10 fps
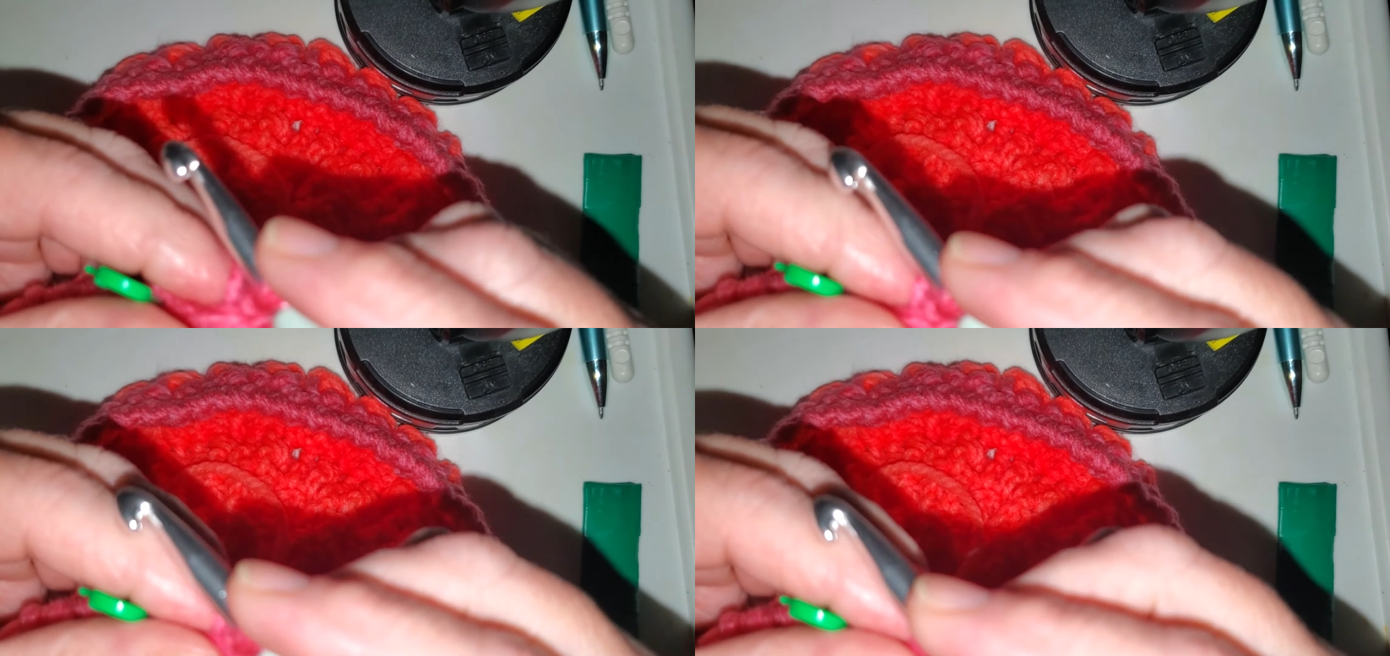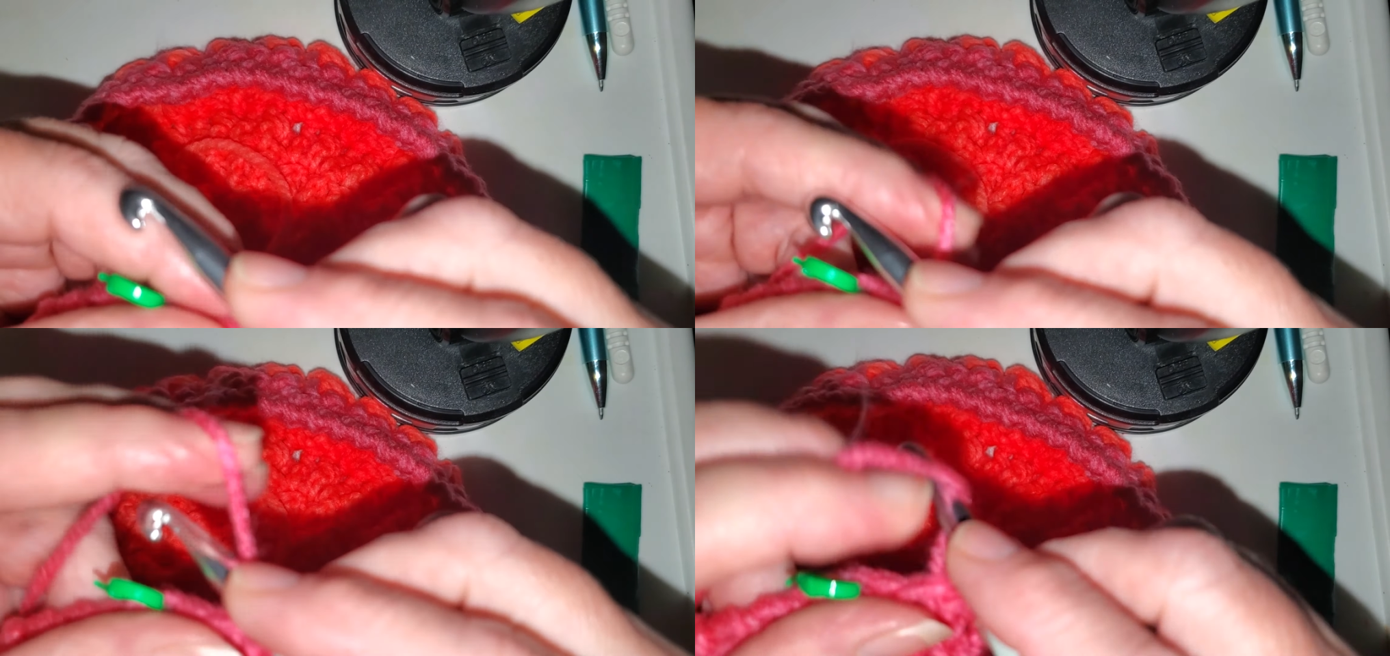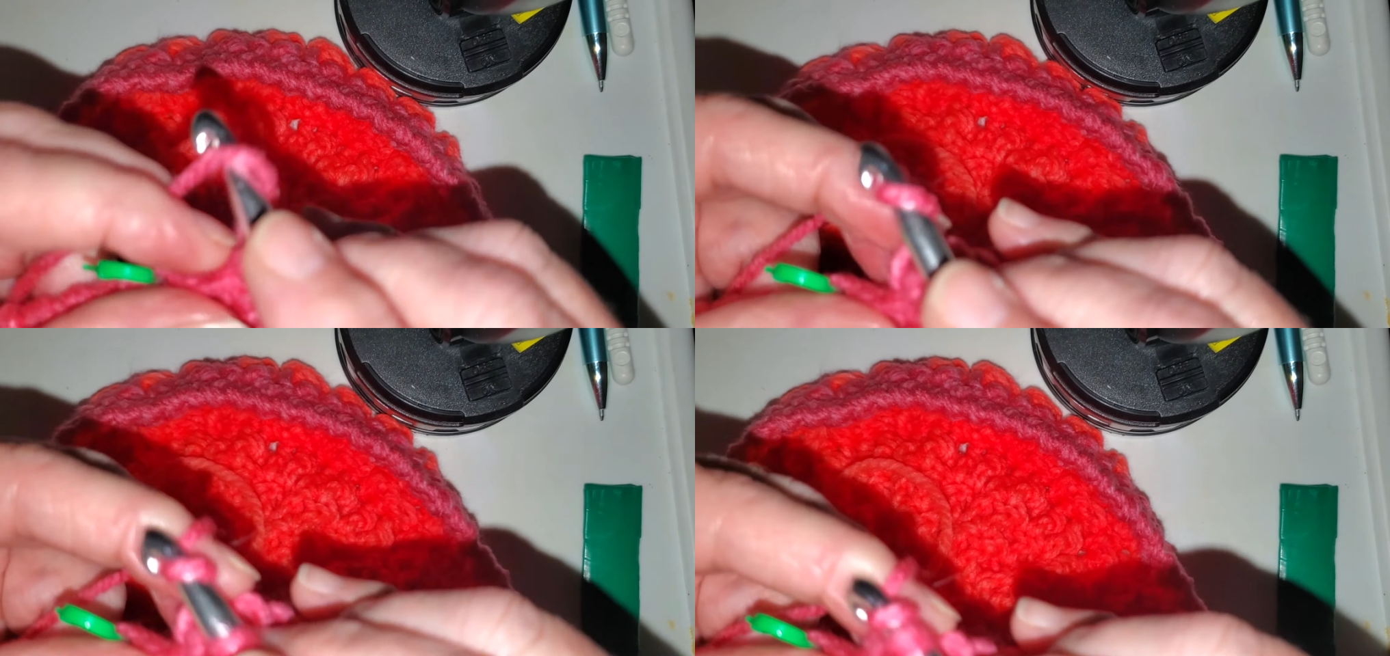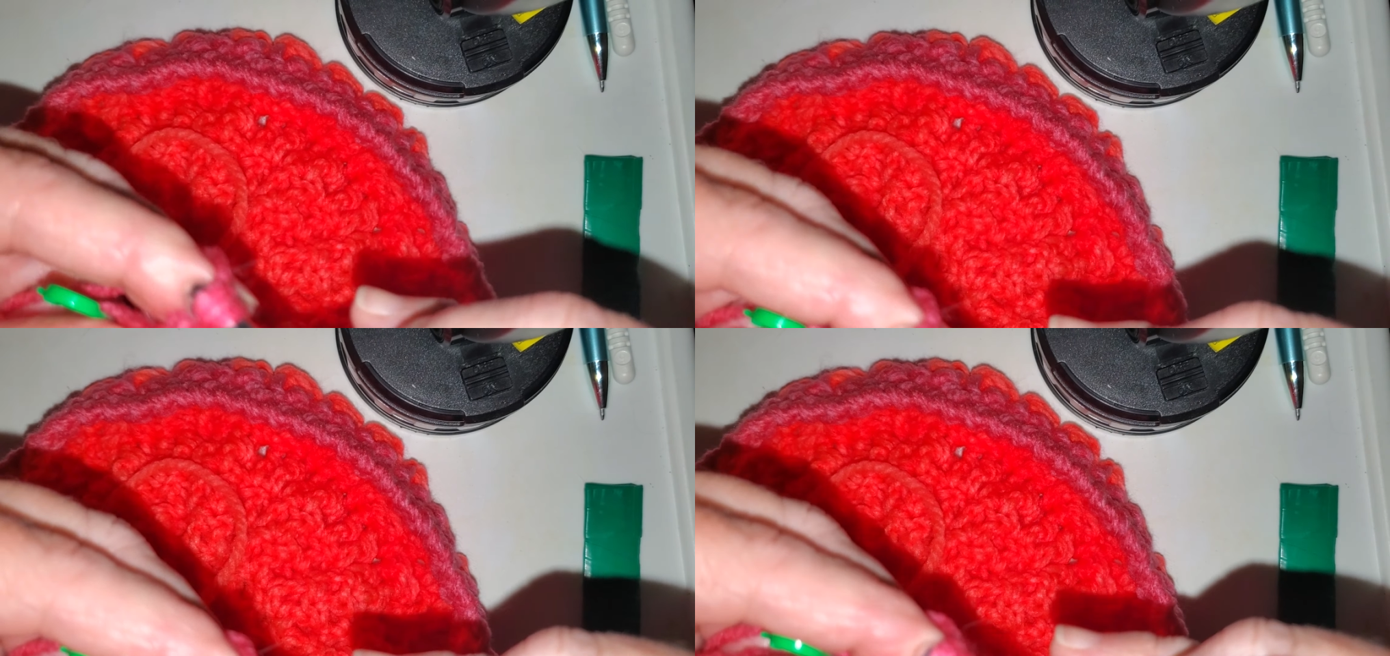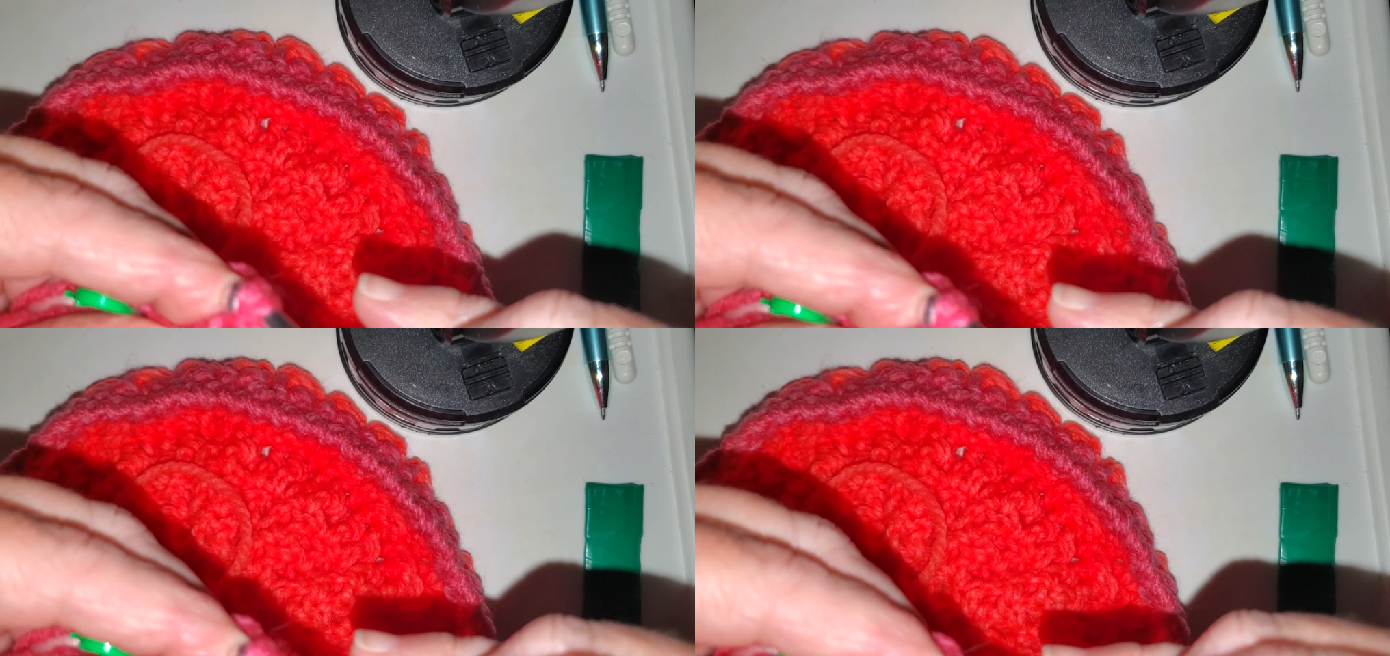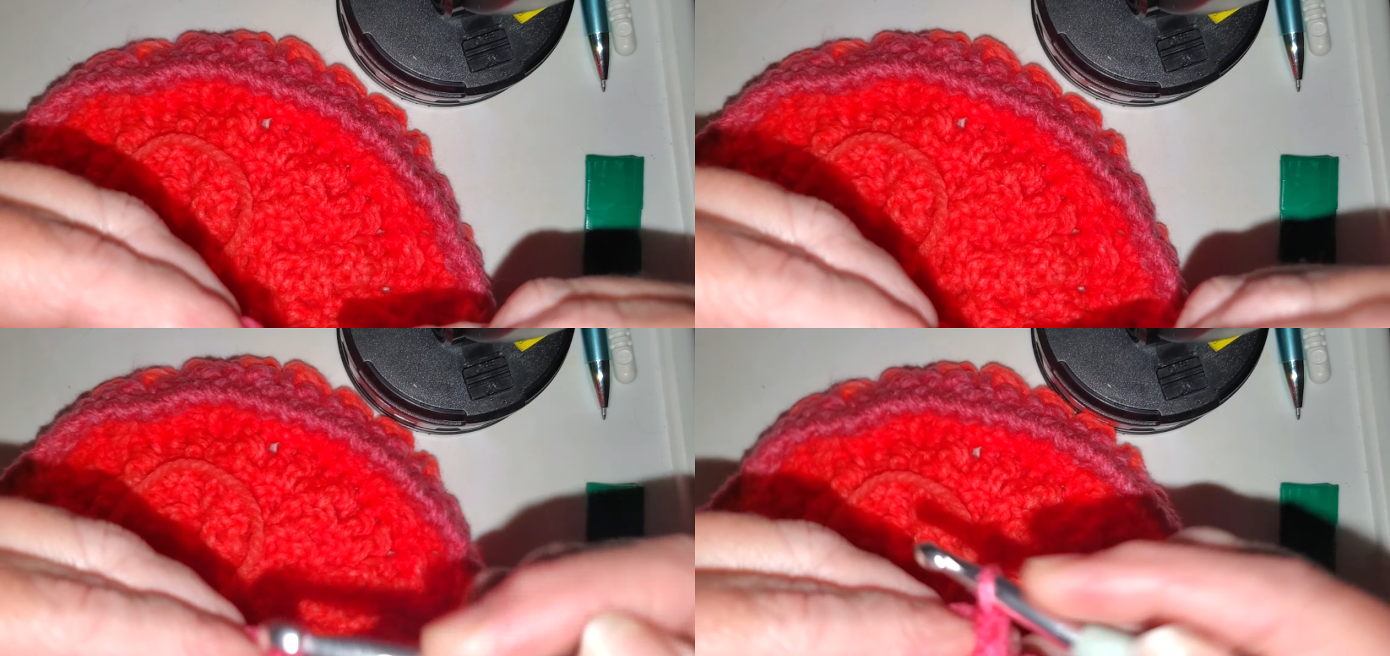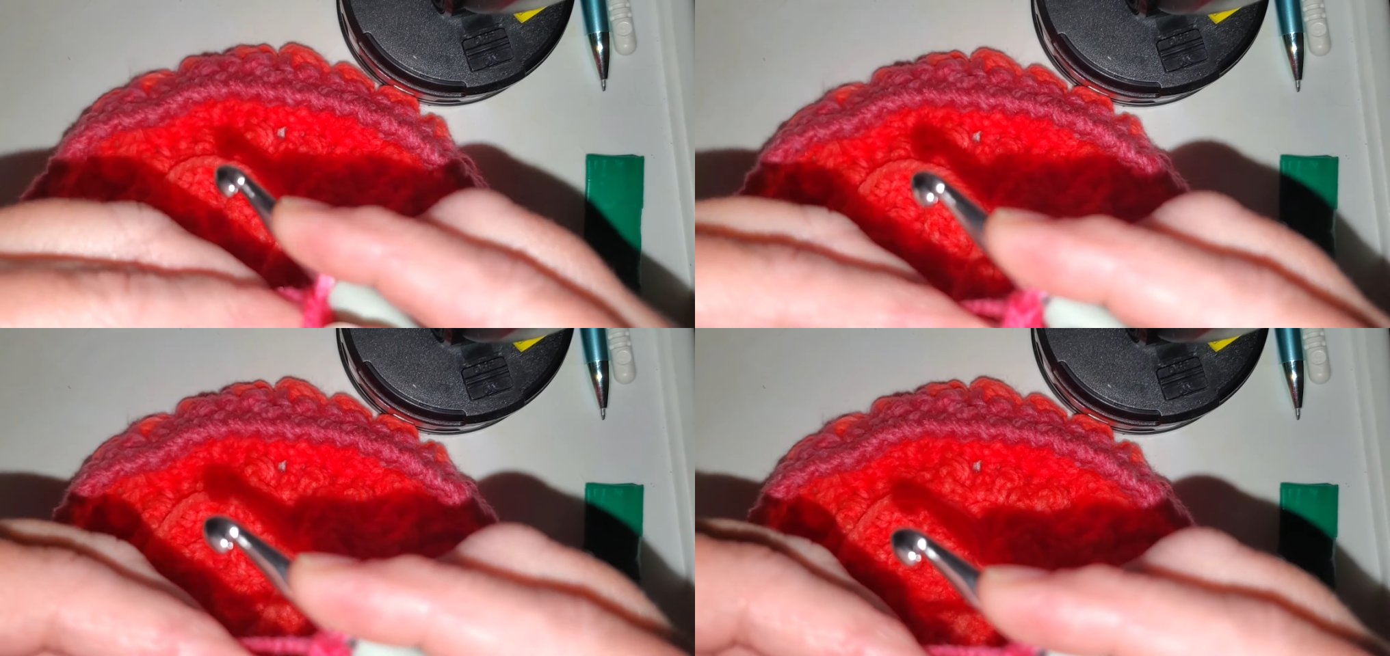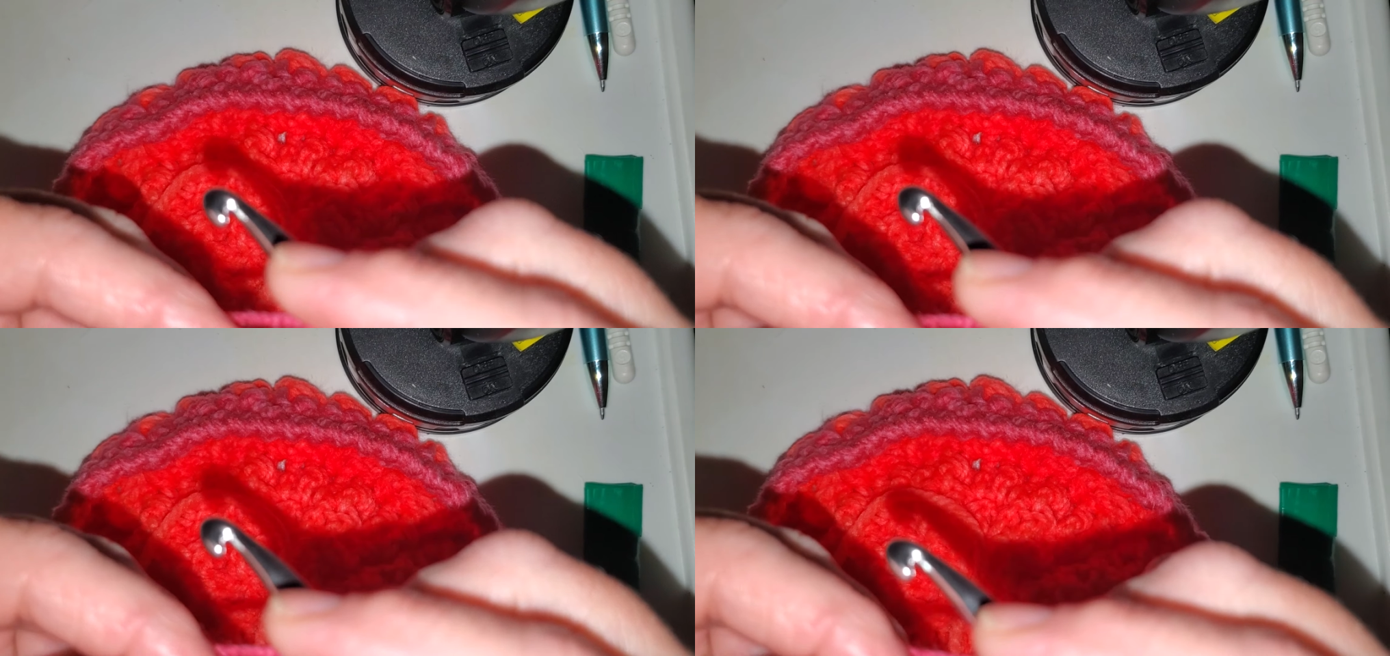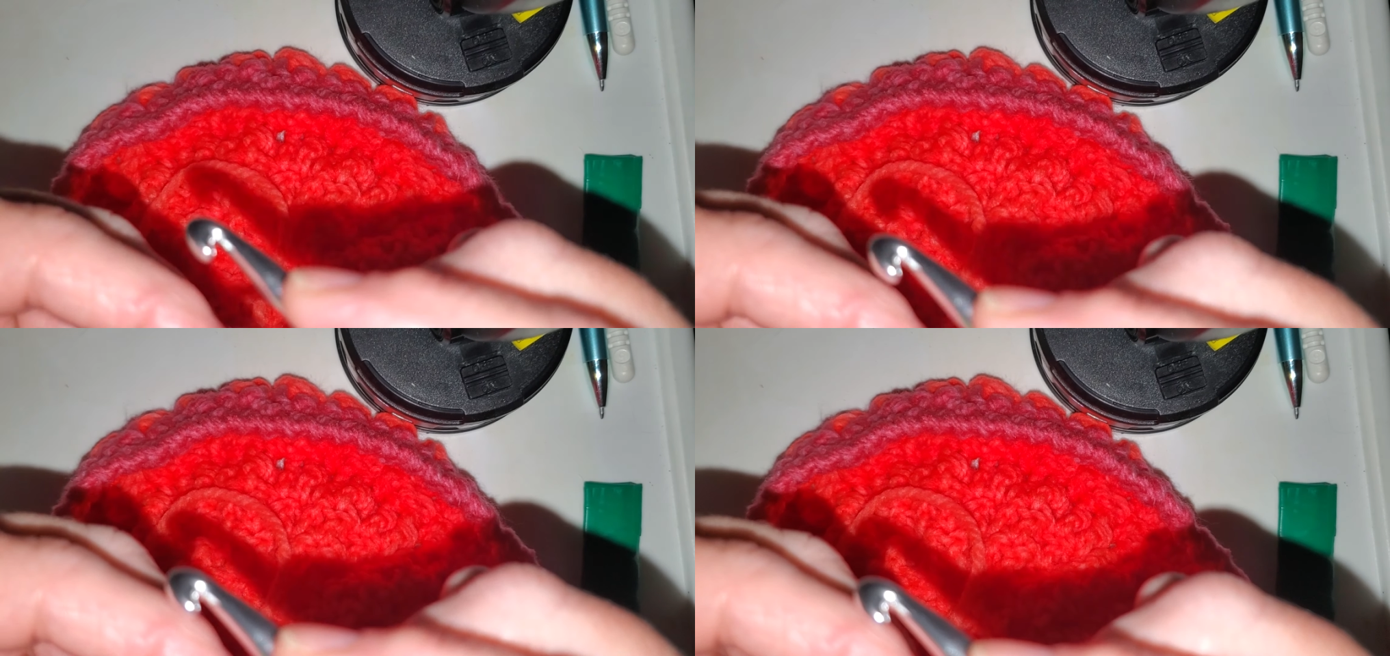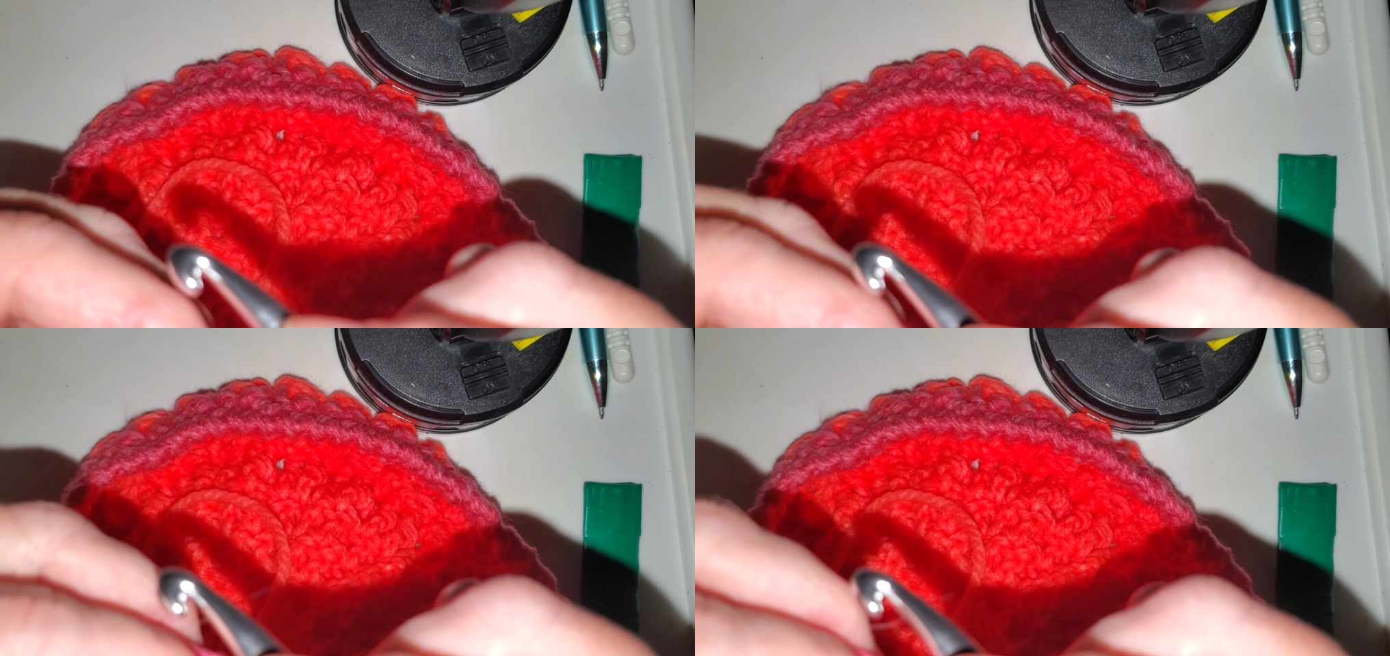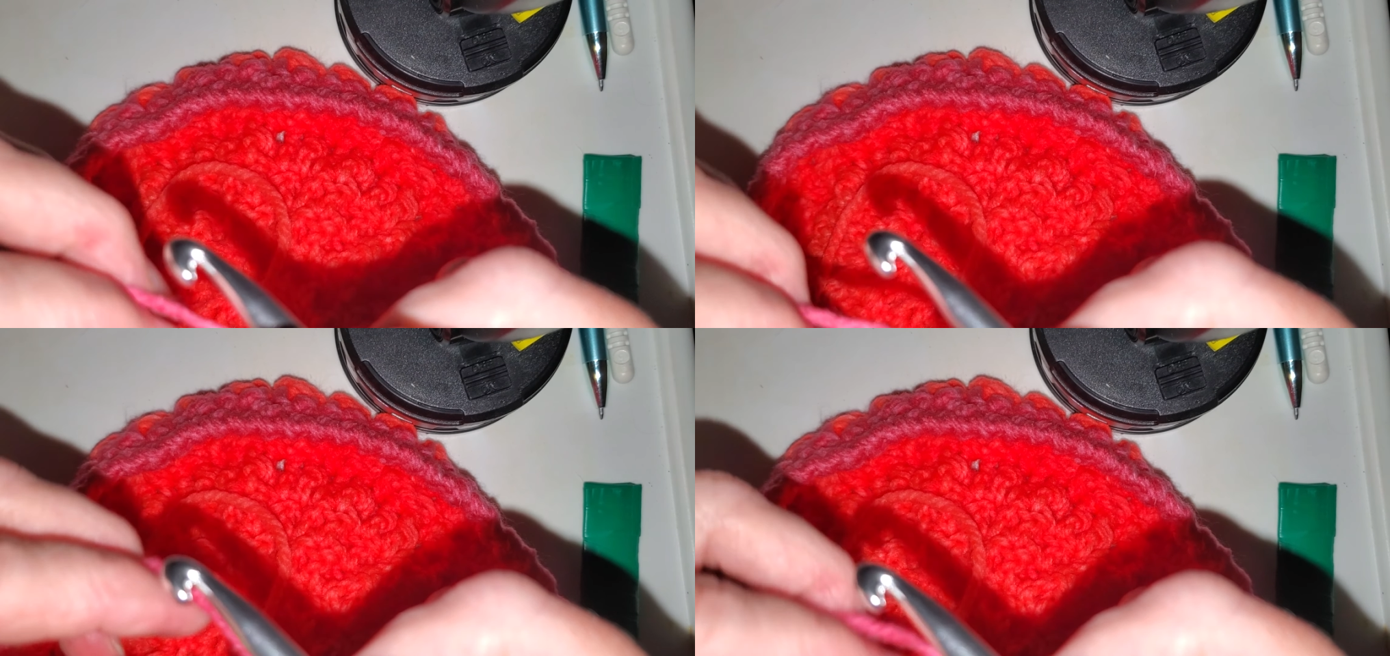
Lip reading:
Nobody's mouth can be seen.